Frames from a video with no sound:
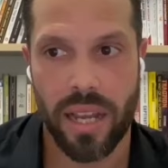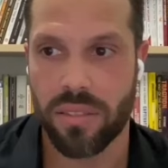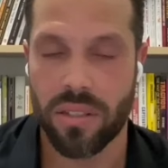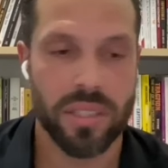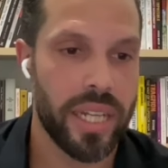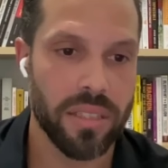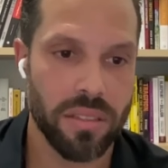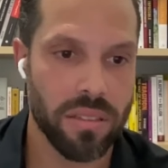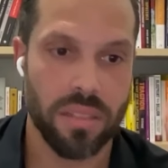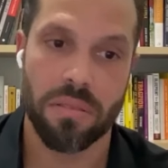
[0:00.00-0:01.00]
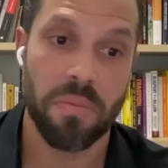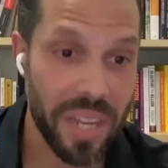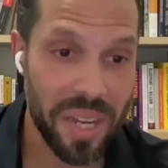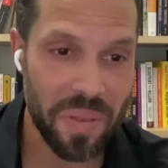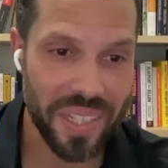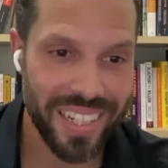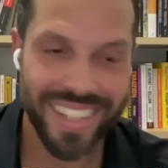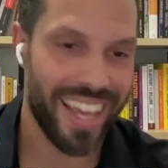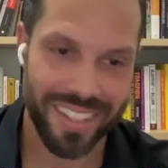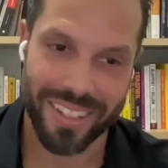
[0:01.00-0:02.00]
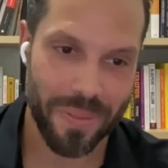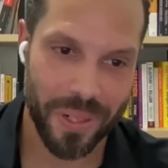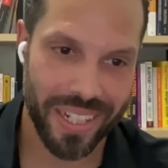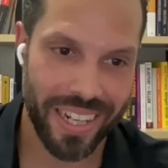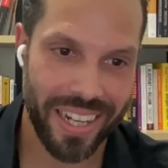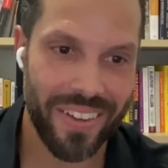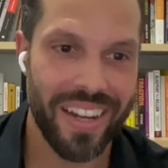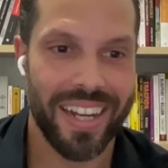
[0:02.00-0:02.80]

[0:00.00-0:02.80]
I took chances on some family. That didn't work out.